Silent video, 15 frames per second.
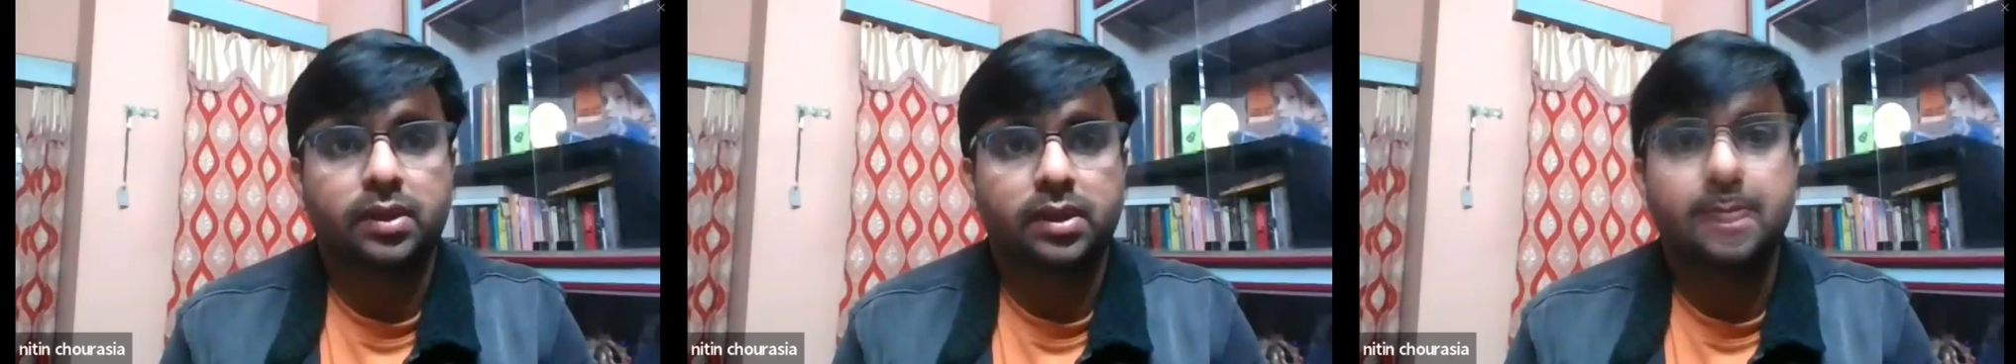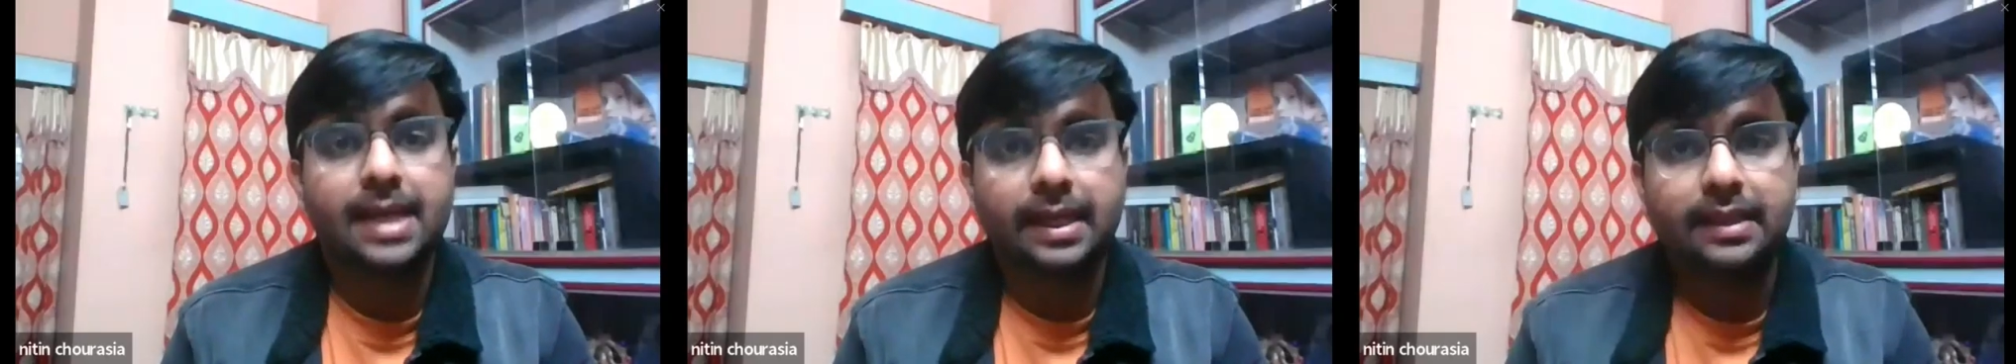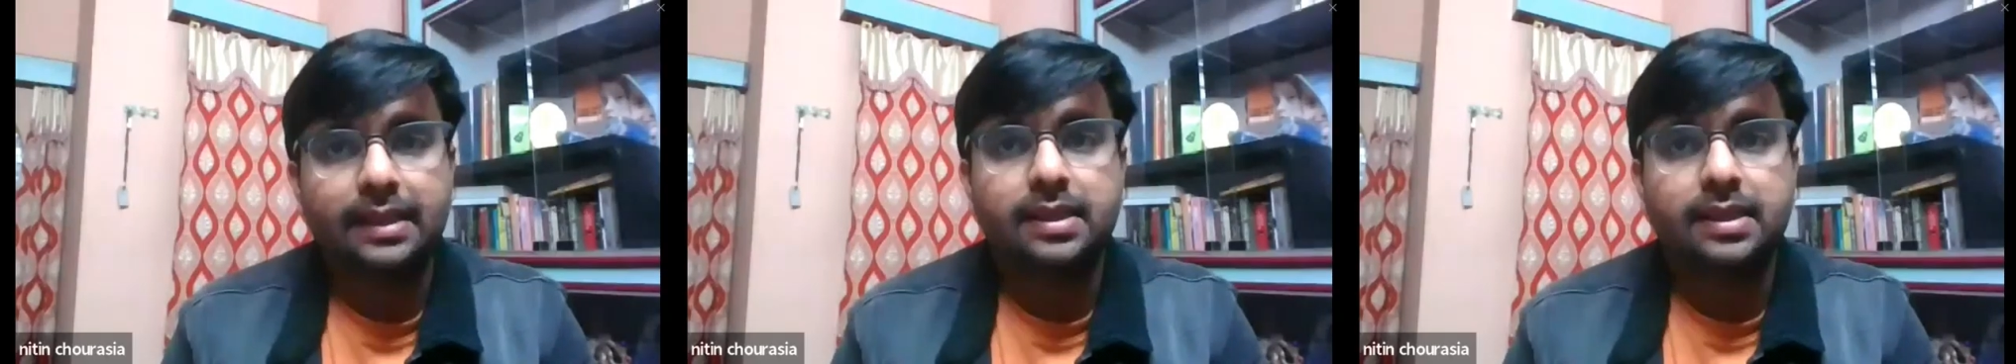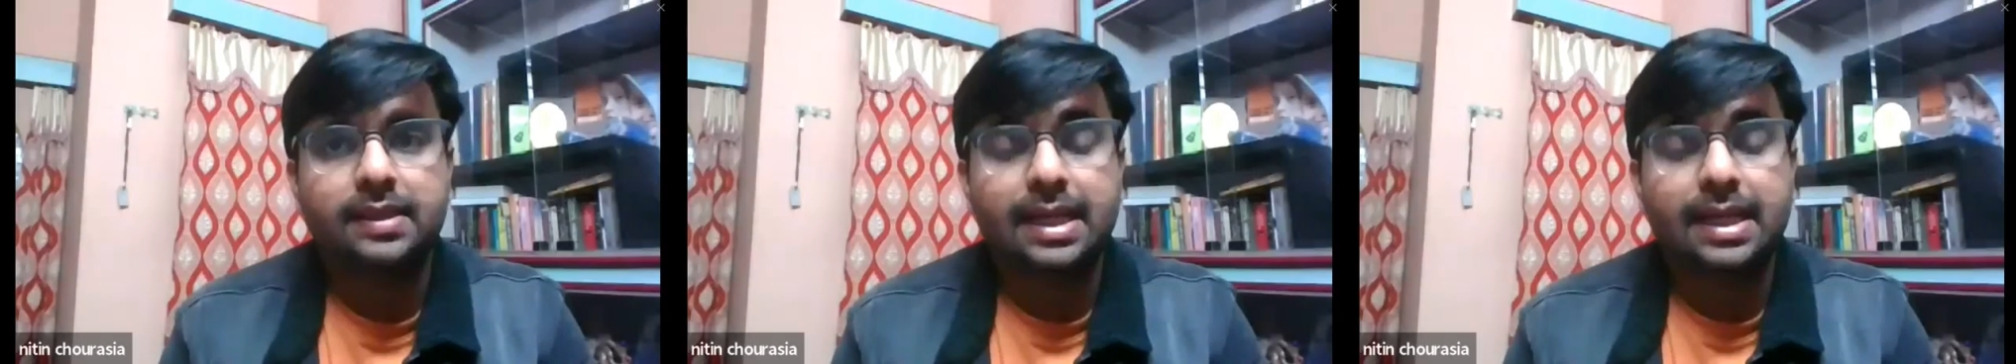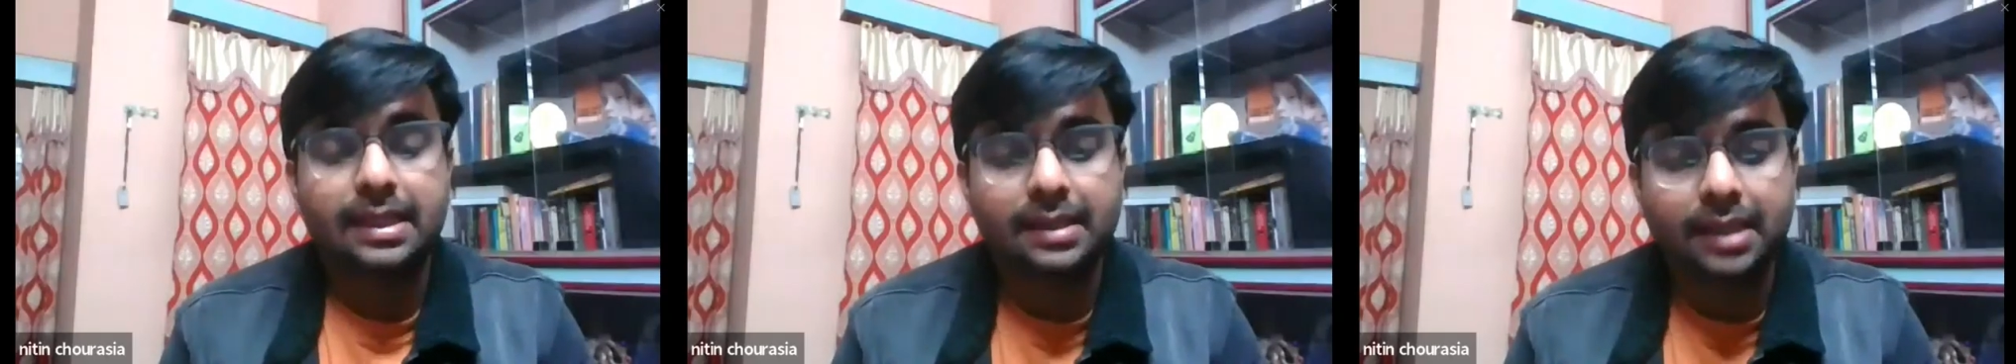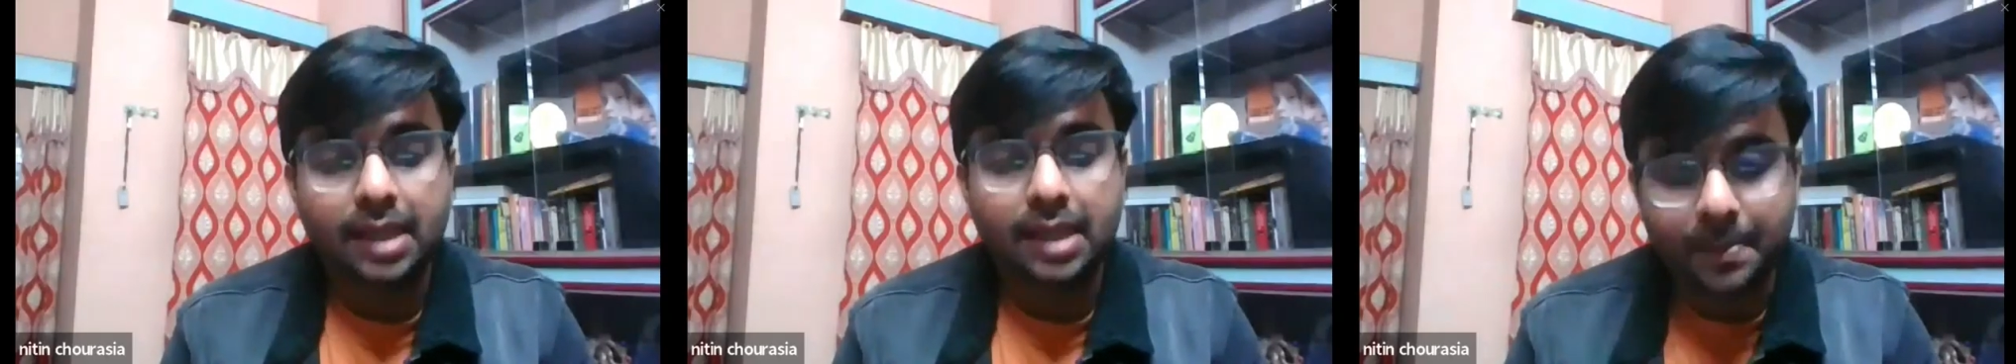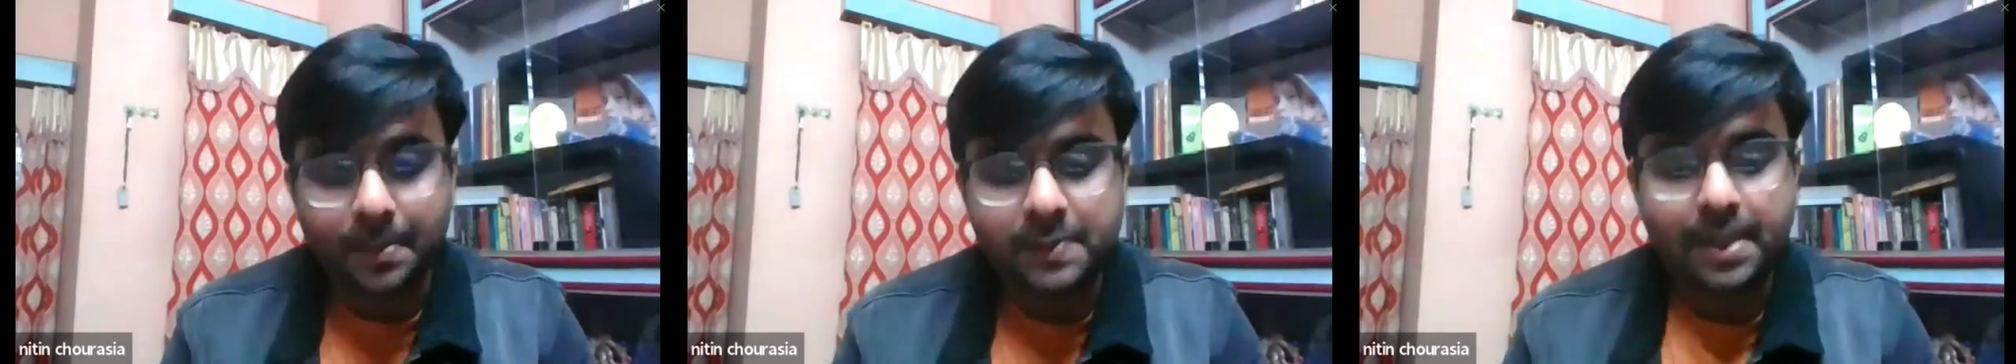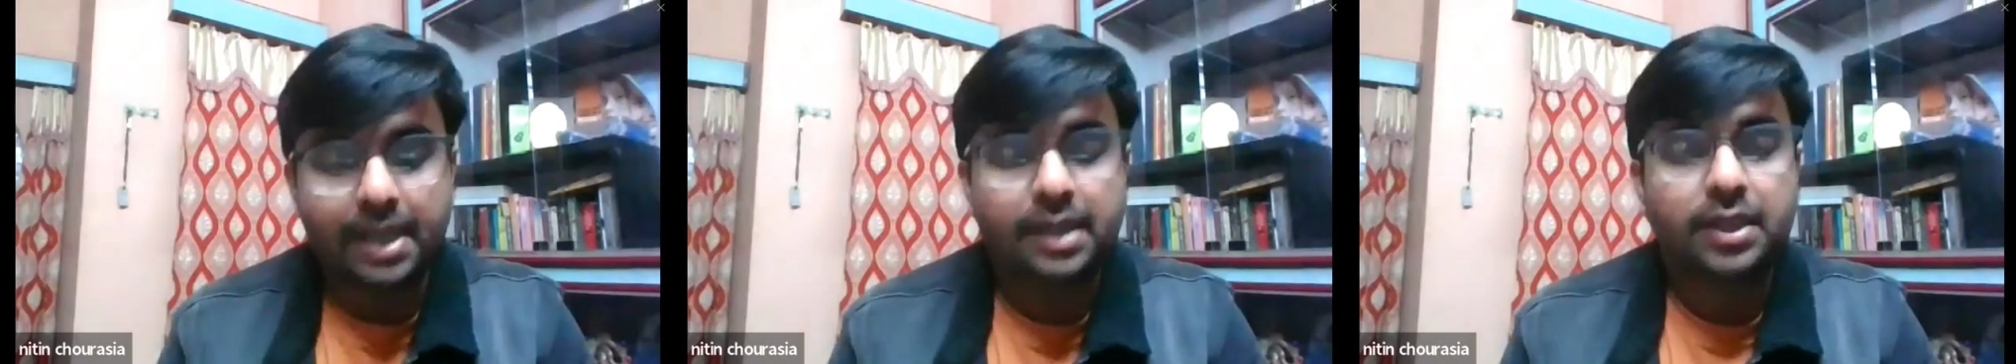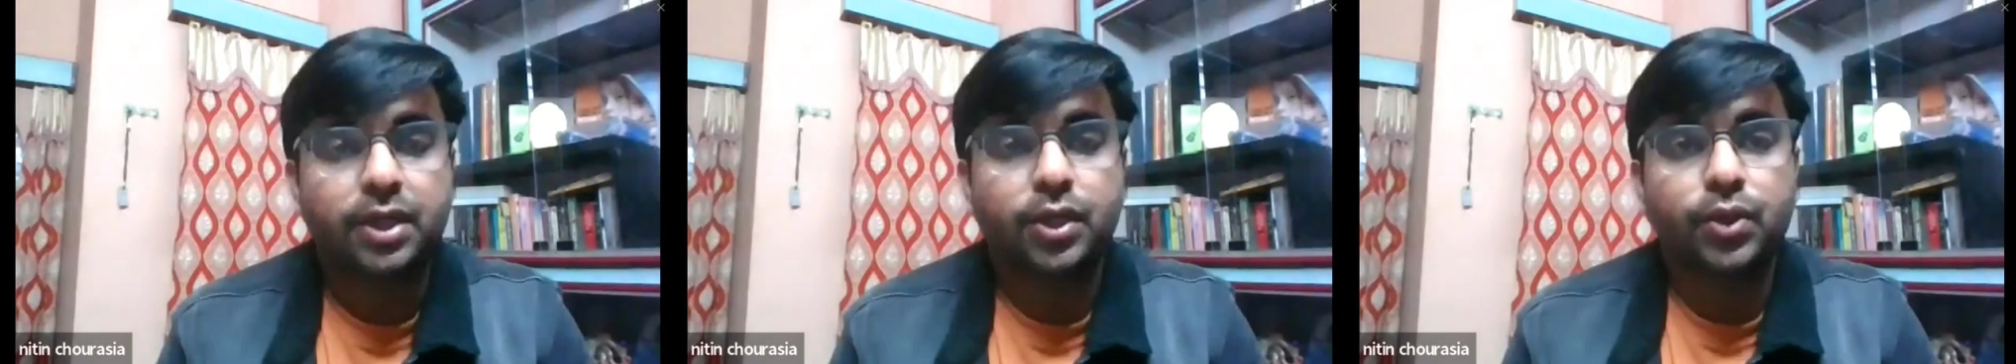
and that comes back